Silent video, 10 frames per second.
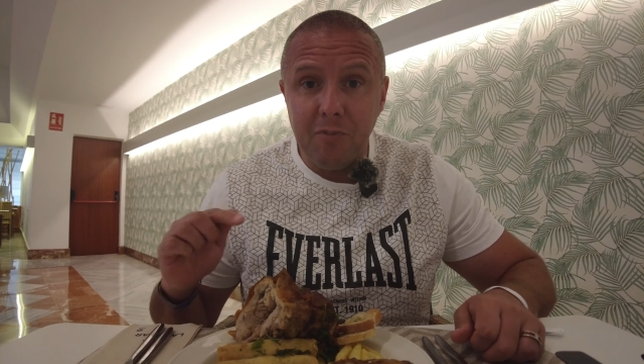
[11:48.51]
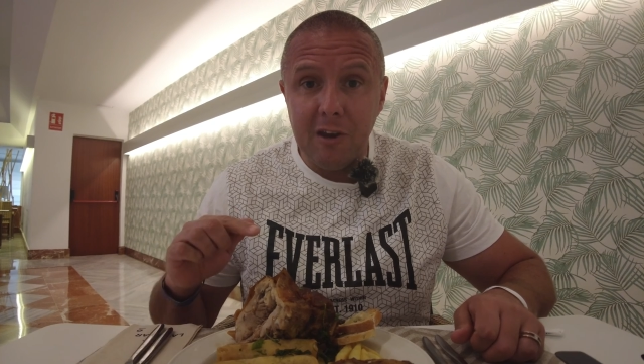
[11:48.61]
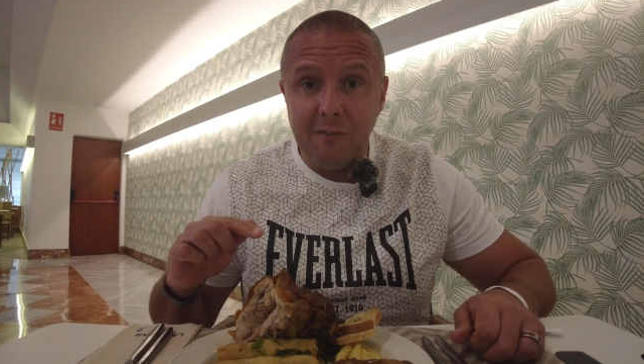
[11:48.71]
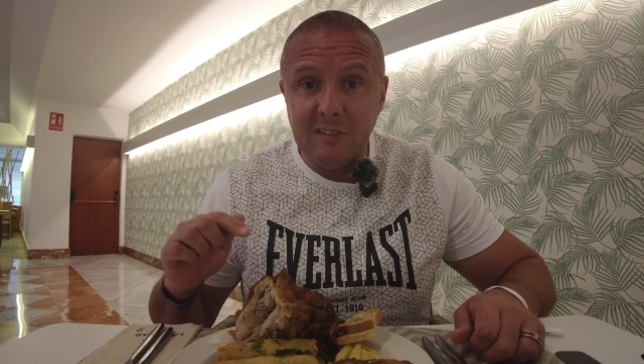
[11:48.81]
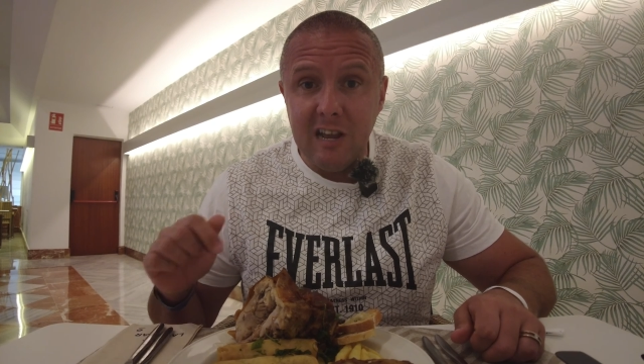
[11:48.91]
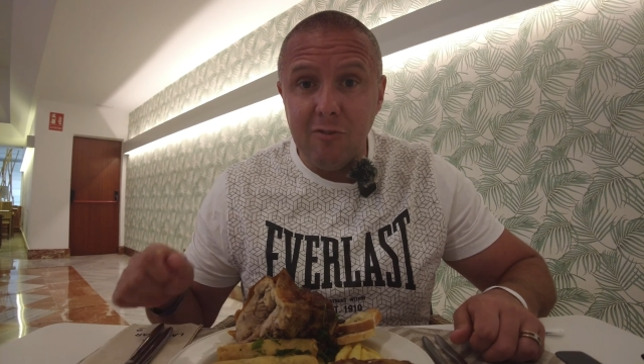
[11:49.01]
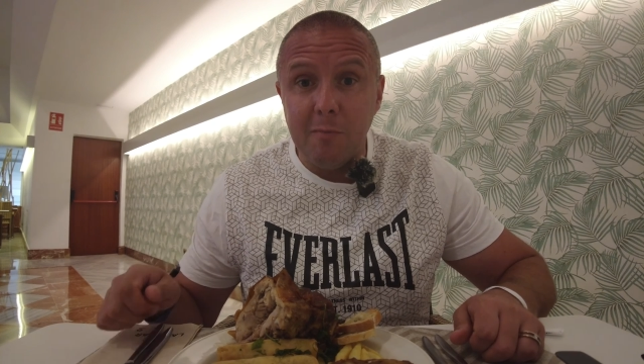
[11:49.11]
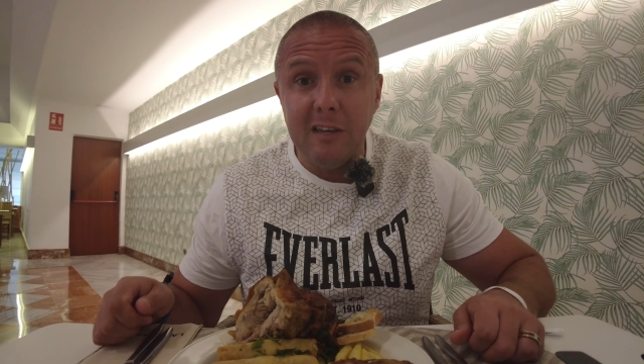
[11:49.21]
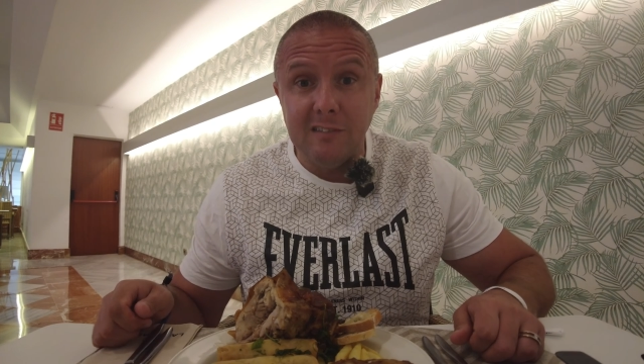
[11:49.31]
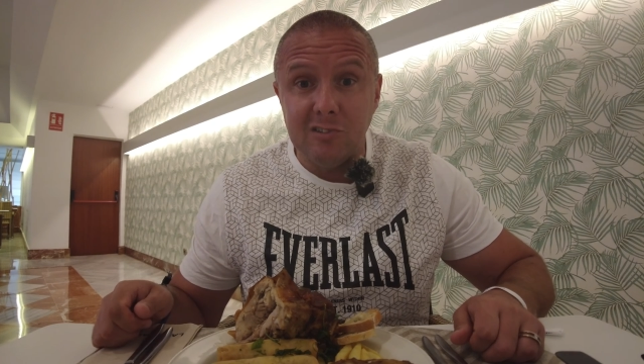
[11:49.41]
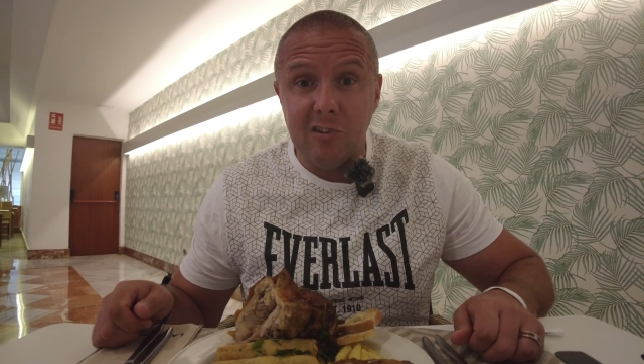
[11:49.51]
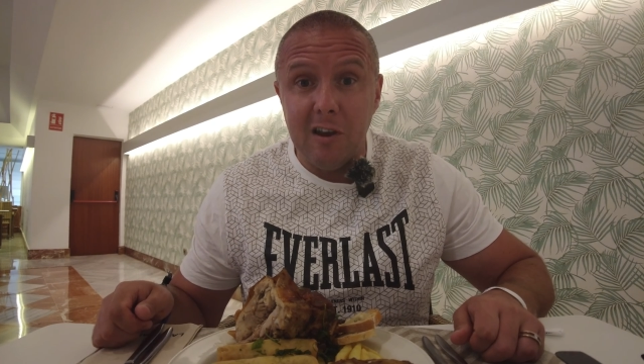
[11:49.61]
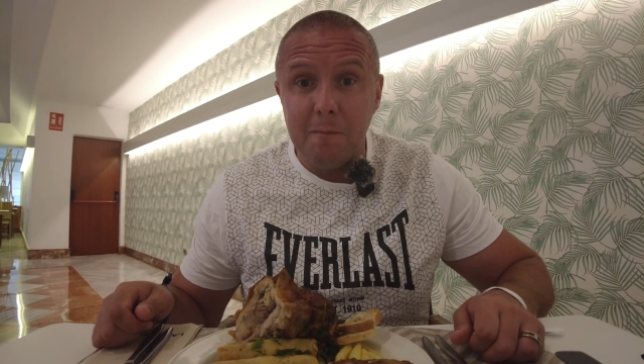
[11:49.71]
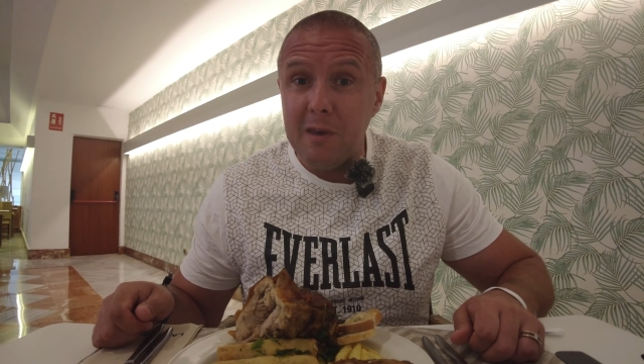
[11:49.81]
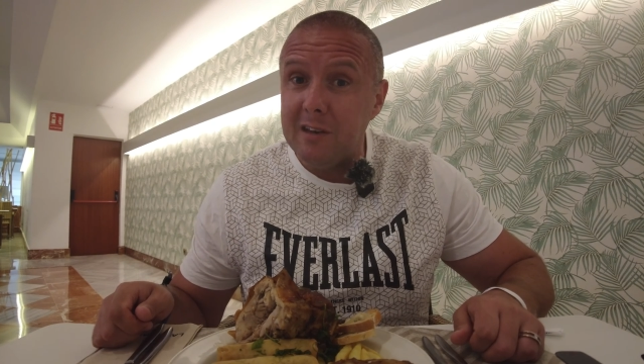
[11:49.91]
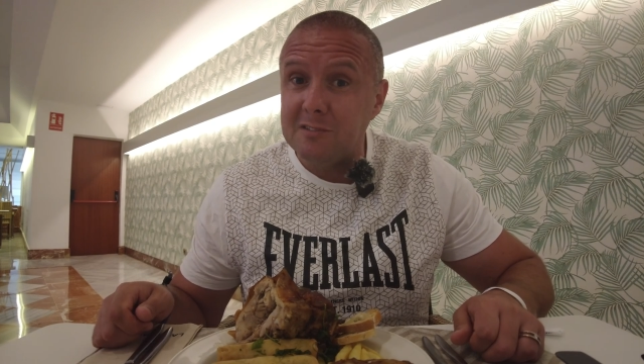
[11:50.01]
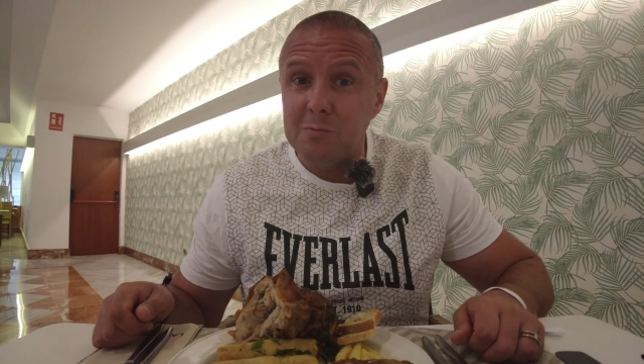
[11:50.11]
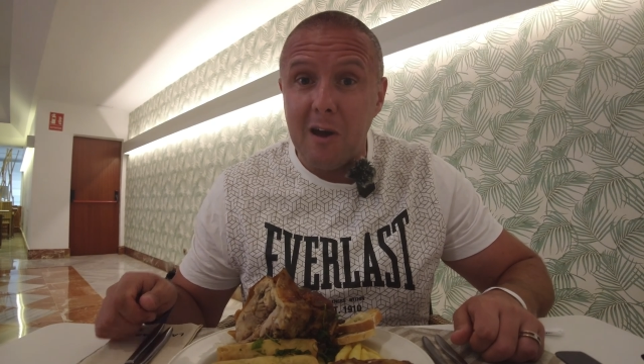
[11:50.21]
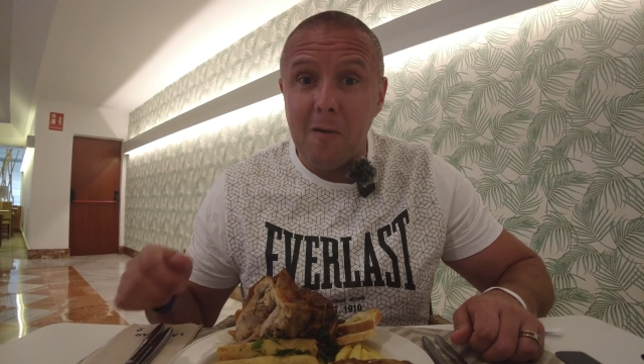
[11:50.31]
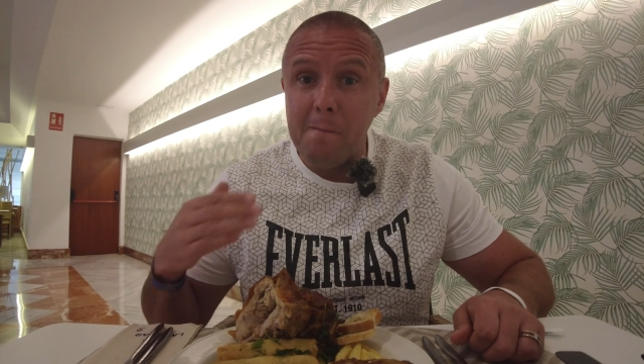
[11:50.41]
And if I tell her I'm eating suckling pig as
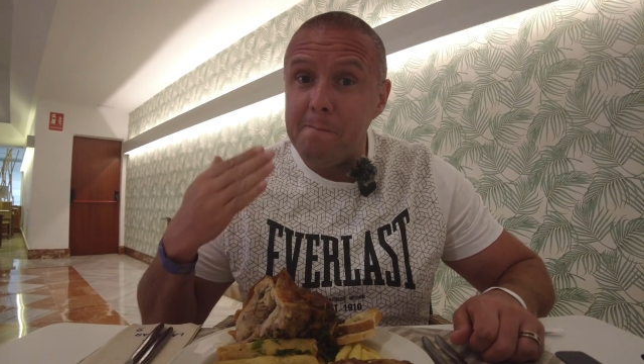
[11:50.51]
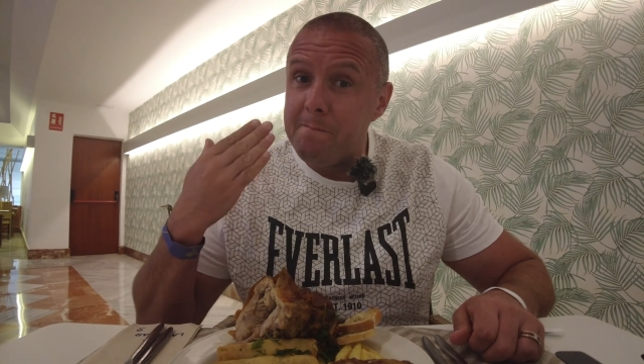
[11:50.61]
well,